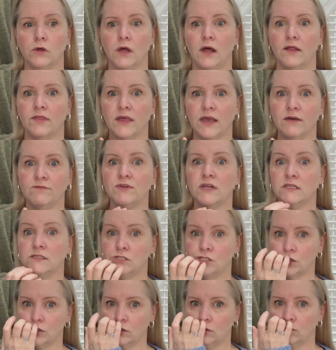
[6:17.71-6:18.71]
I think I've done
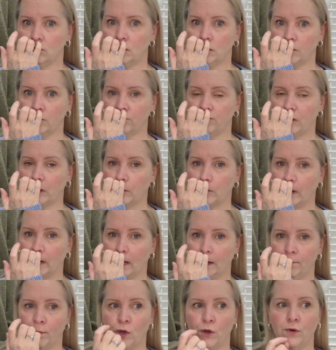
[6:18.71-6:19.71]
2 that are fingering
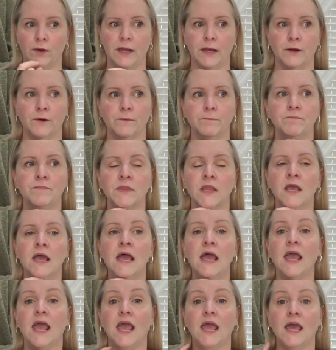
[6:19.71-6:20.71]
and mohair.
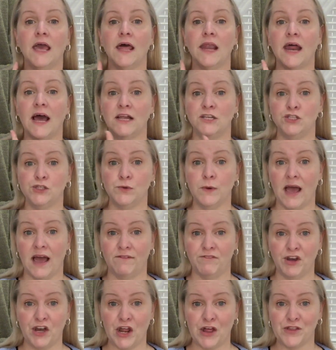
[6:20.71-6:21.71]
And I do have
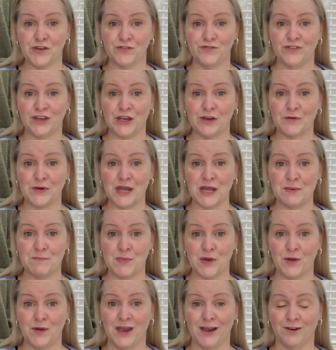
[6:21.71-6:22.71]
another fingering and
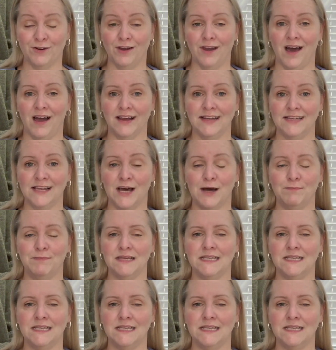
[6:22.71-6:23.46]
mohair lined up.